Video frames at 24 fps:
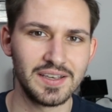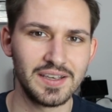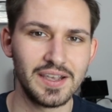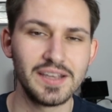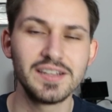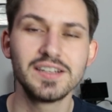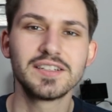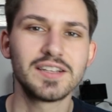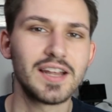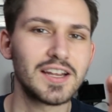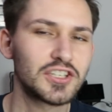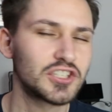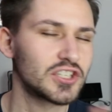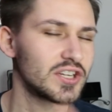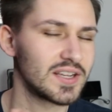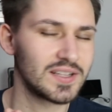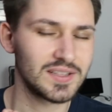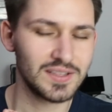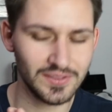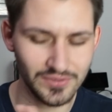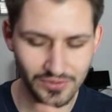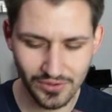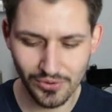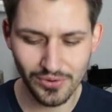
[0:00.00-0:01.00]
In a
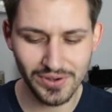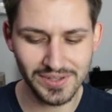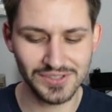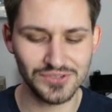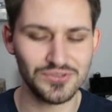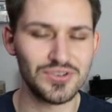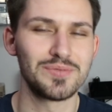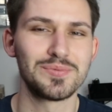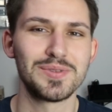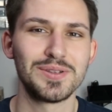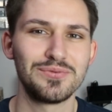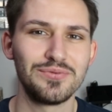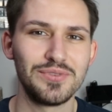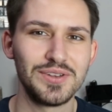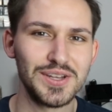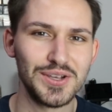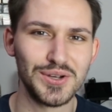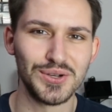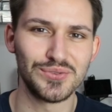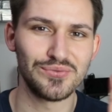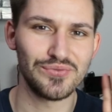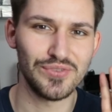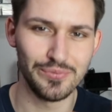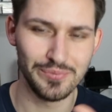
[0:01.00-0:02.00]
nutshell, no unscripted
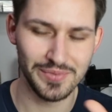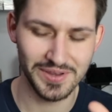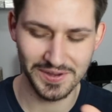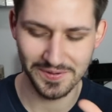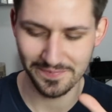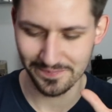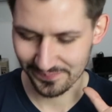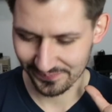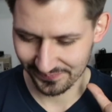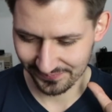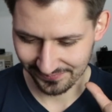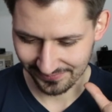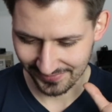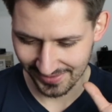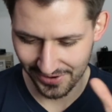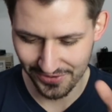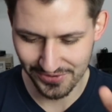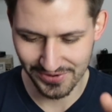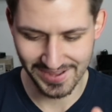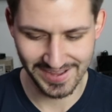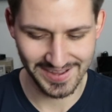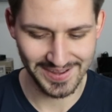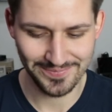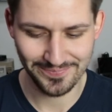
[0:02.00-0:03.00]
videos from me.
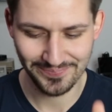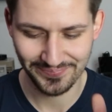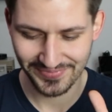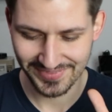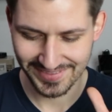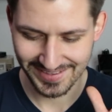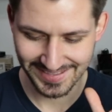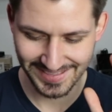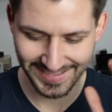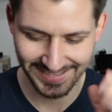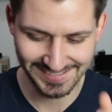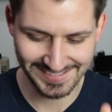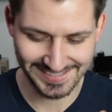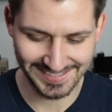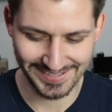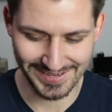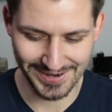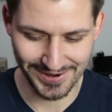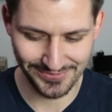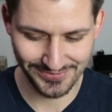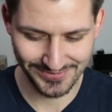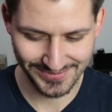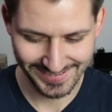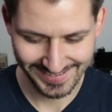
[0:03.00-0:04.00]
Okay, that's
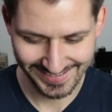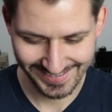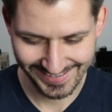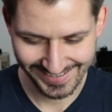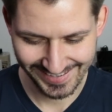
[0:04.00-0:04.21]
enough.